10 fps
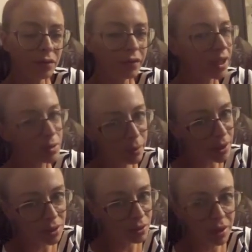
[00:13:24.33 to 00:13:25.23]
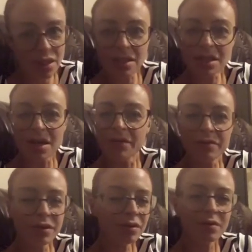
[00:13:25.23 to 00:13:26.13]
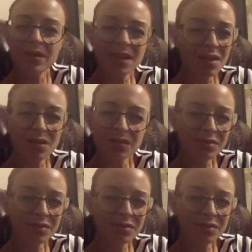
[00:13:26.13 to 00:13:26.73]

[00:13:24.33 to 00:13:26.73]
Facebook message me and stuff and, you know,